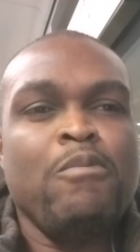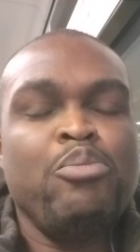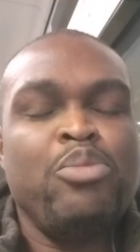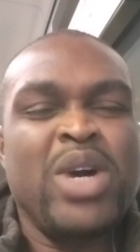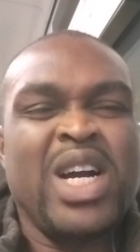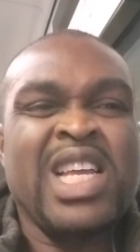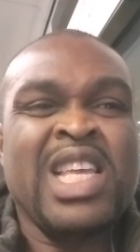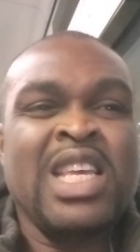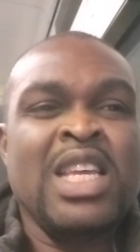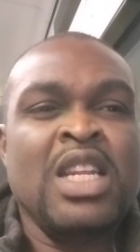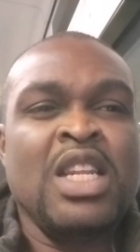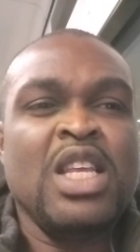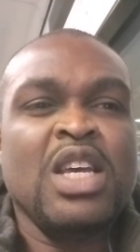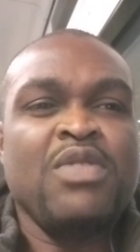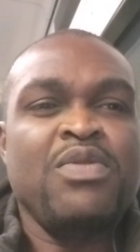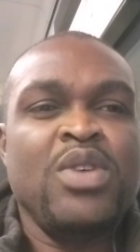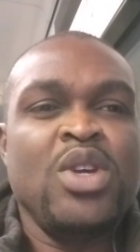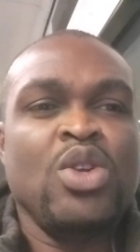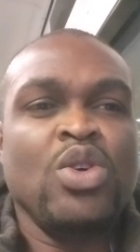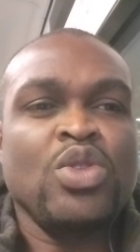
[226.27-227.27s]
back in
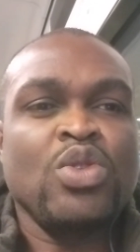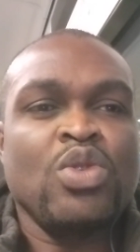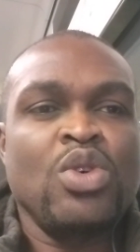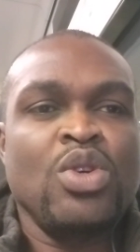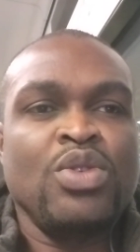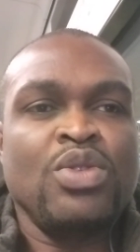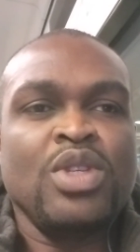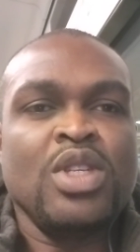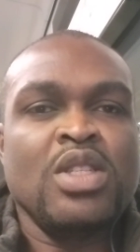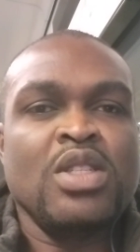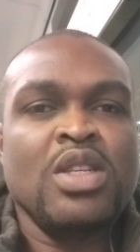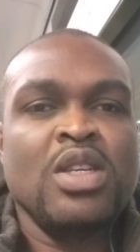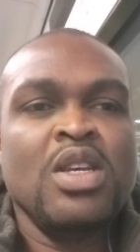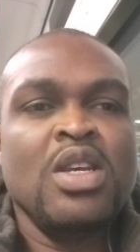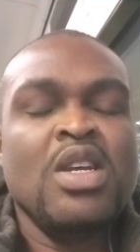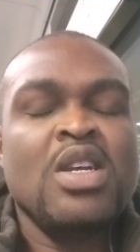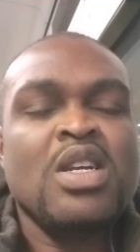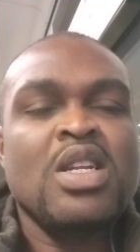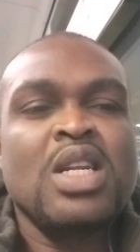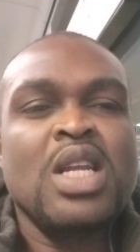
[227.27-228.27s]
their fellow countries
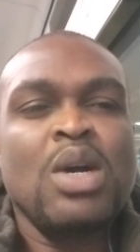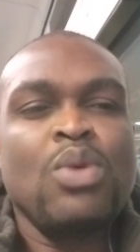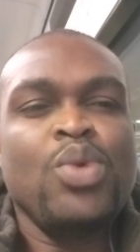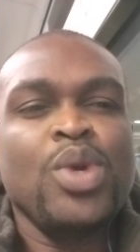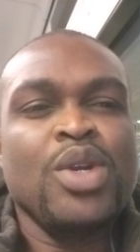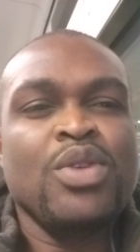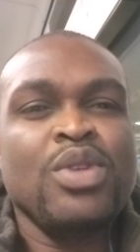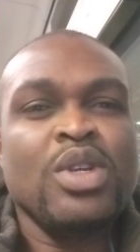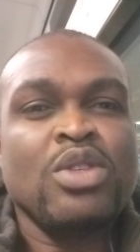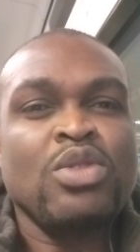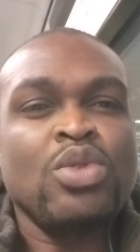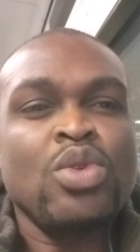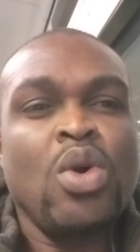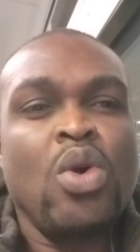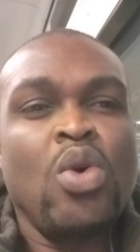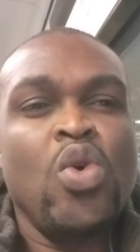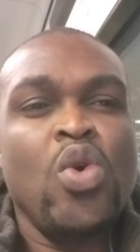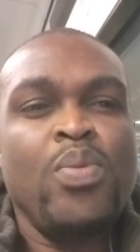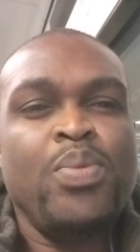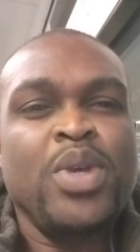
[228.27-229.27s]
that will
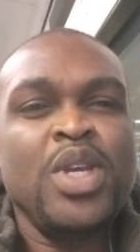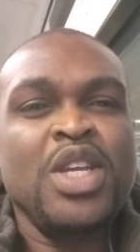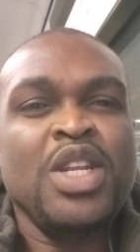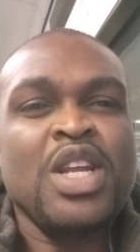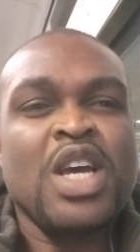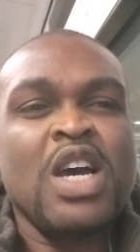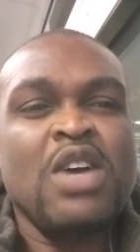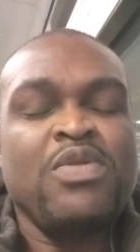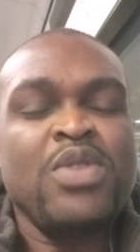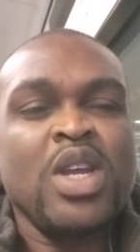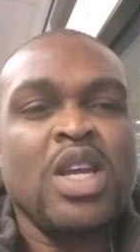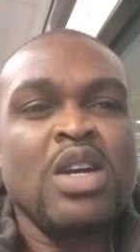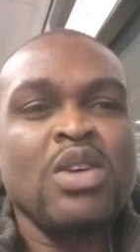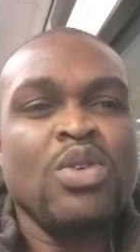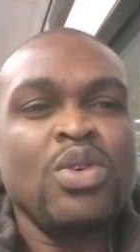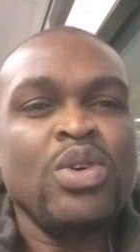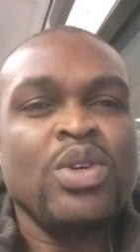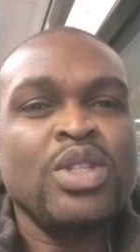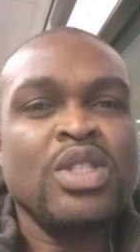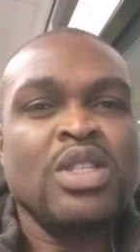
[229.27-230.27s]
restore hope in
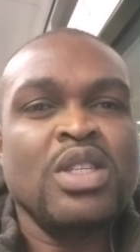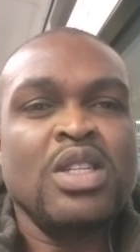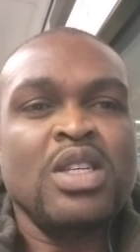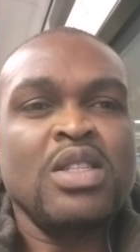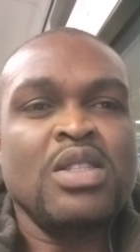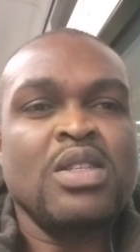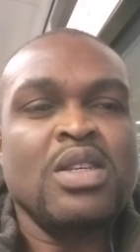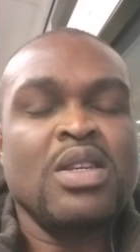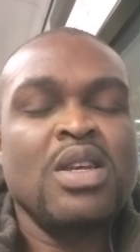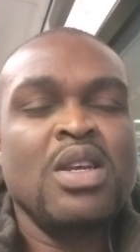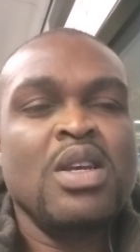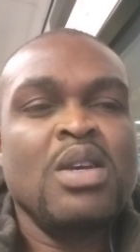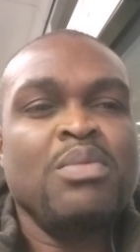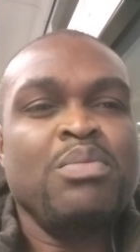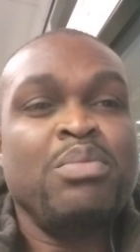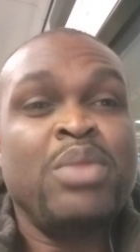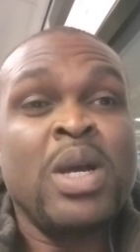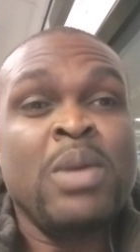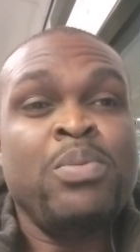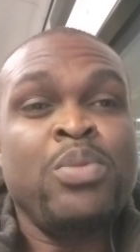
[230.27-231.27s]
African continent
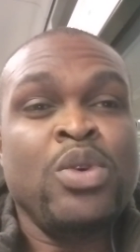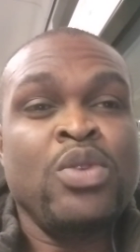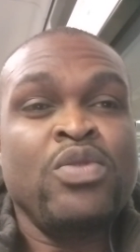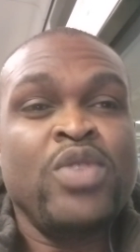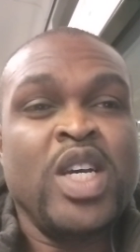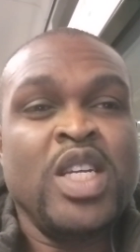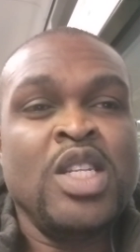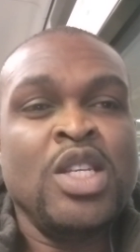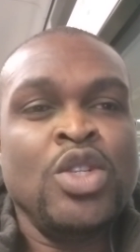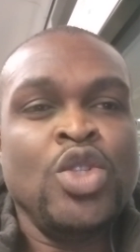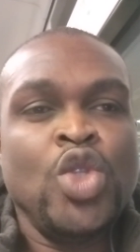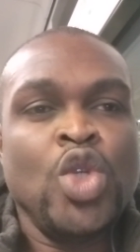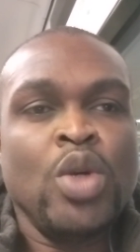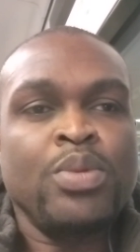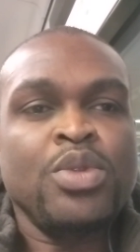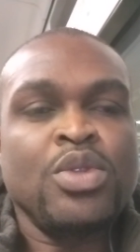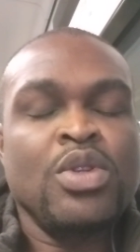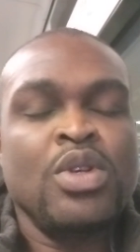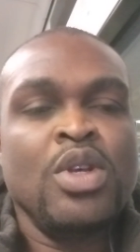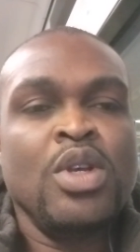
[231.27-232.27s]
by providing
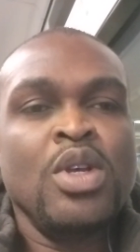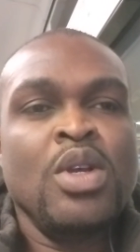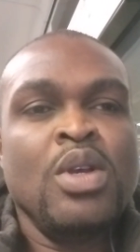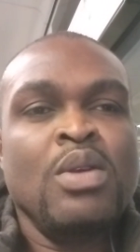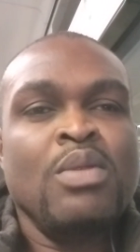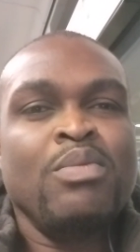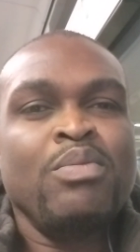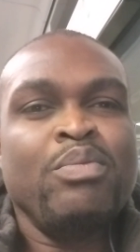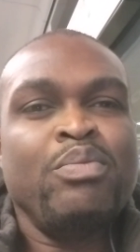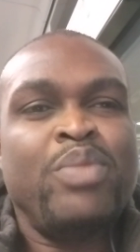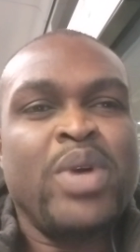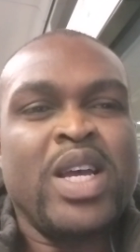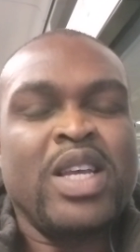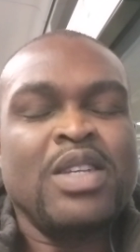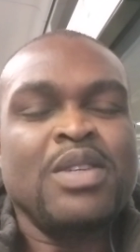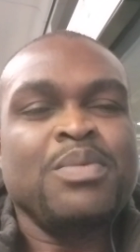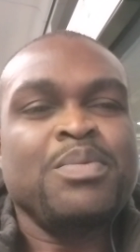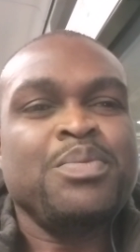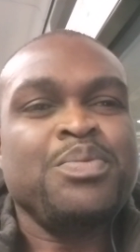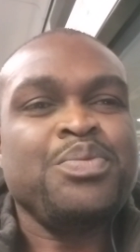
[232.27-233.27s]
jobs,
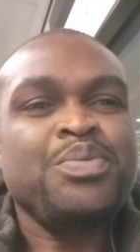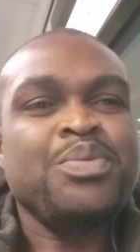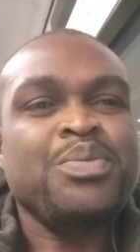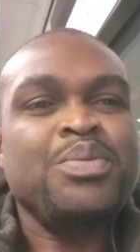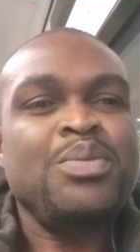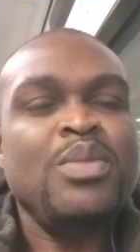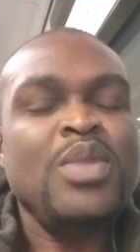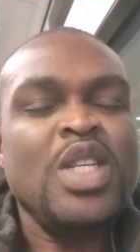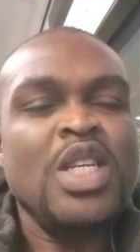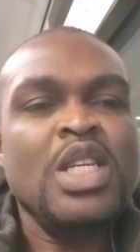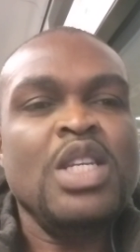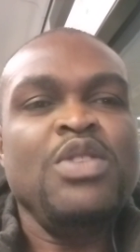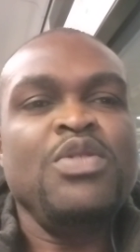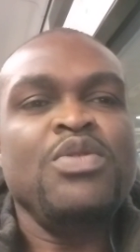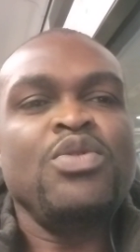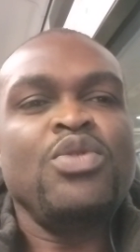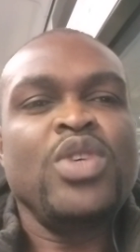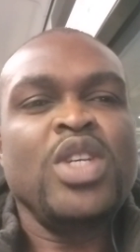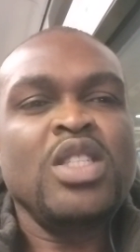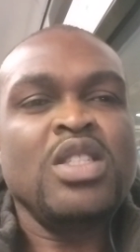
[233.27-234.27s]
by
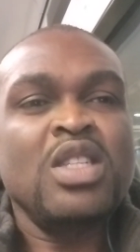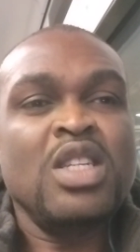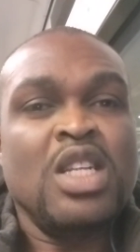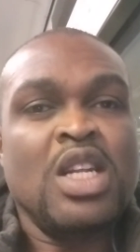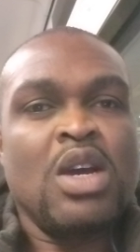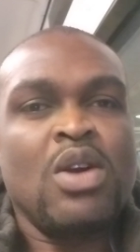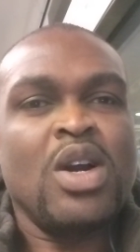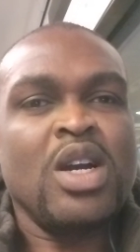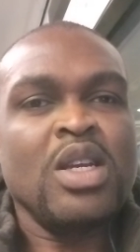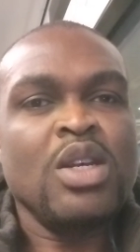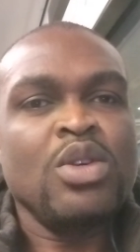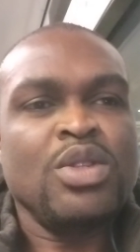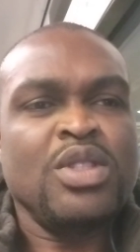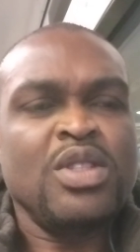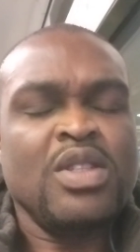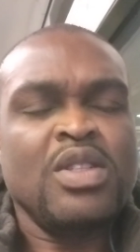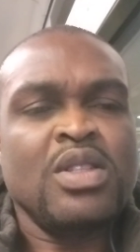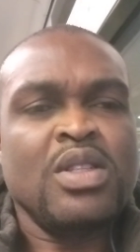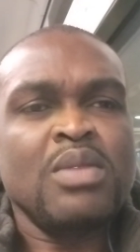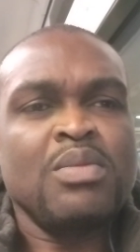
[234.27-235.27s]
investing in our health
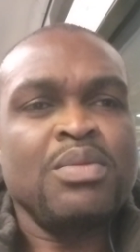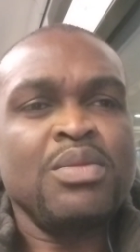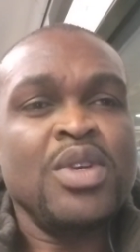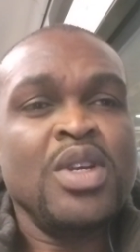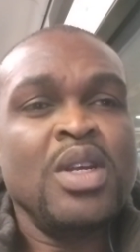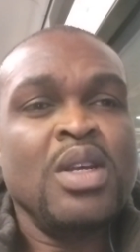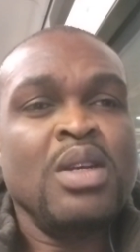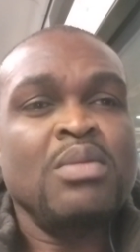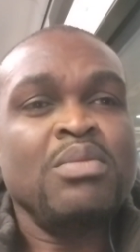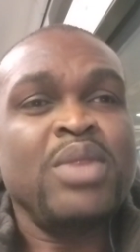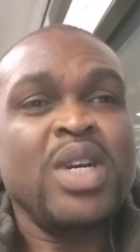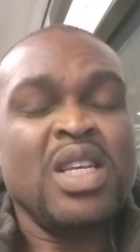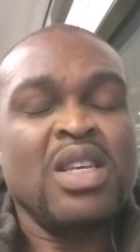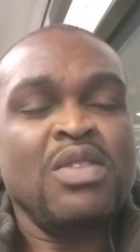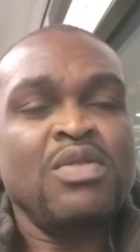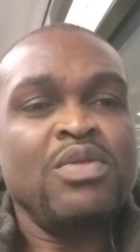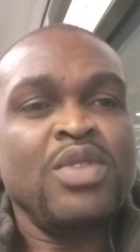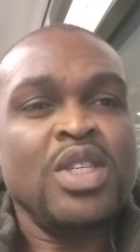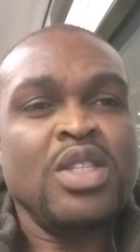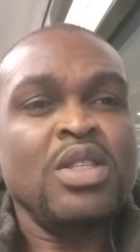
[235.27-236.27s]
system, by
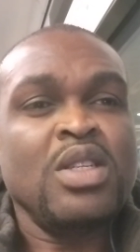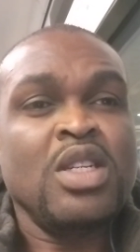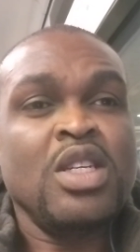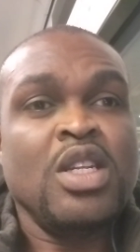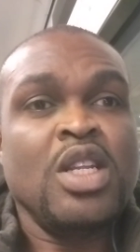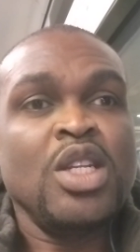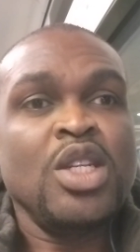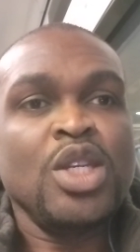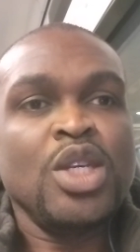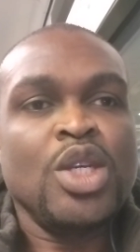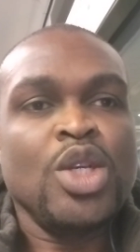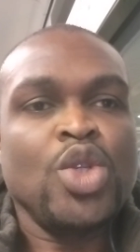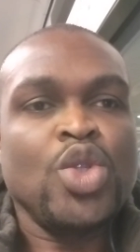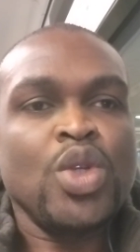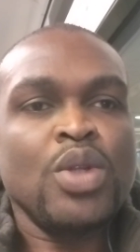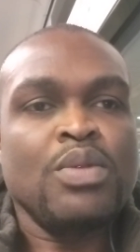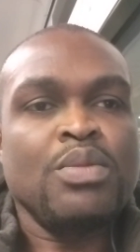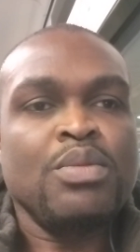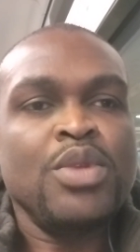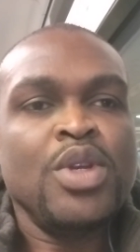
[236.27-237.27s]
investing in
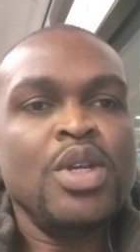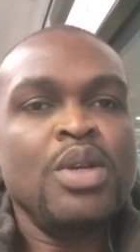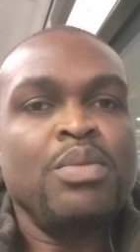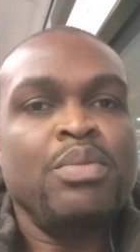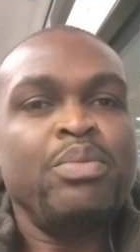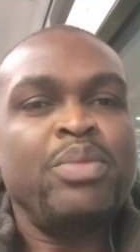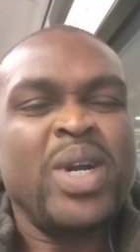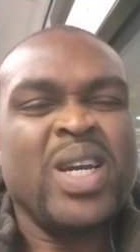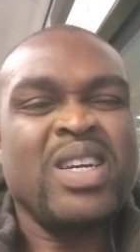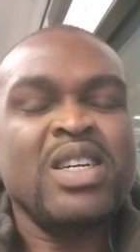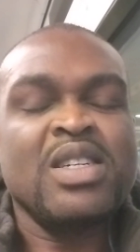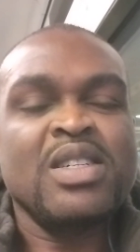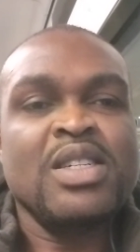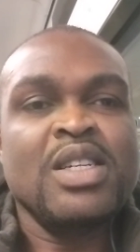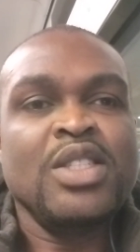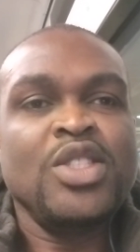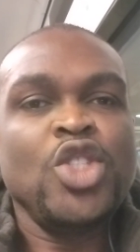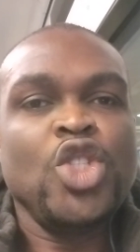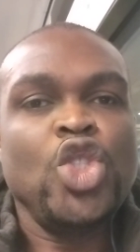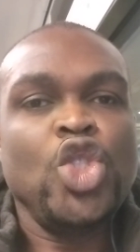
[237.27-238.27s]
education, by
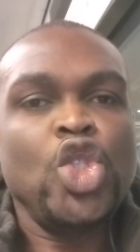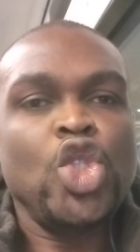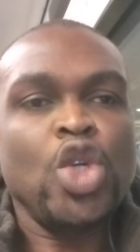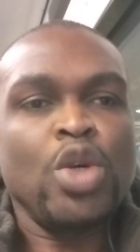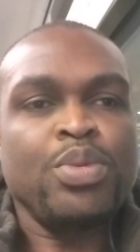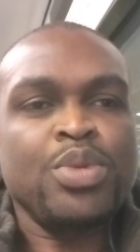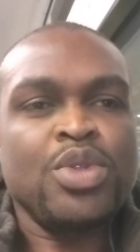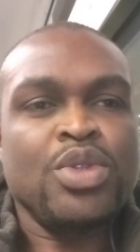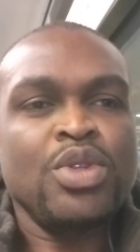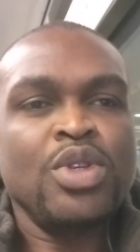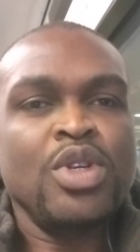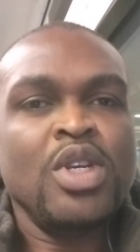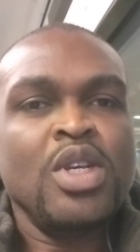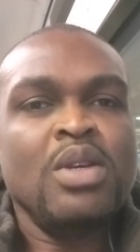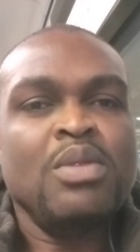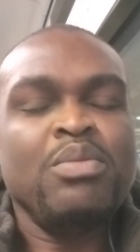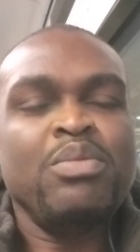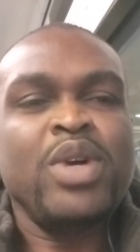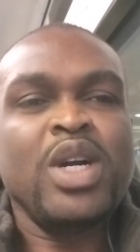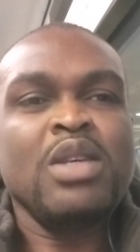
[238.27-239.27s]
creating jobs,
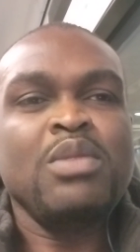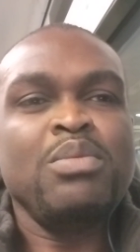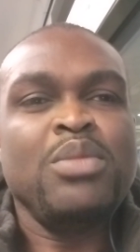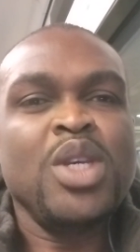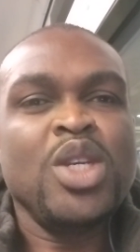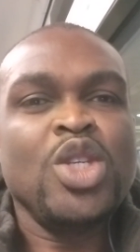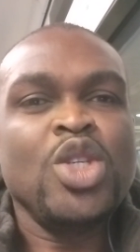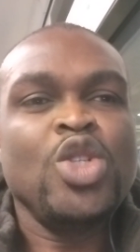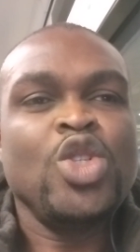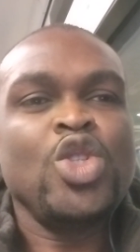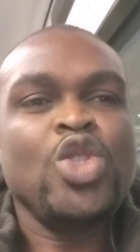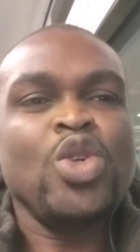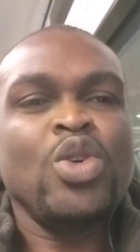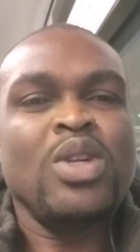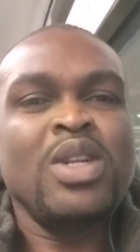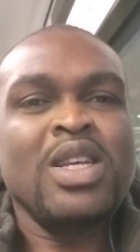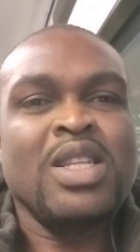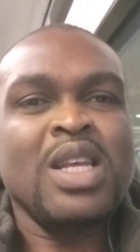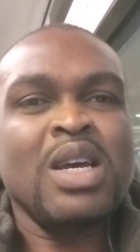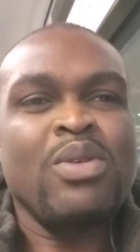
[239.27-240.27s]
by making
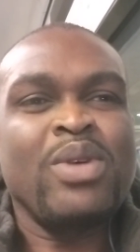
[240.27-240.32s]
sure that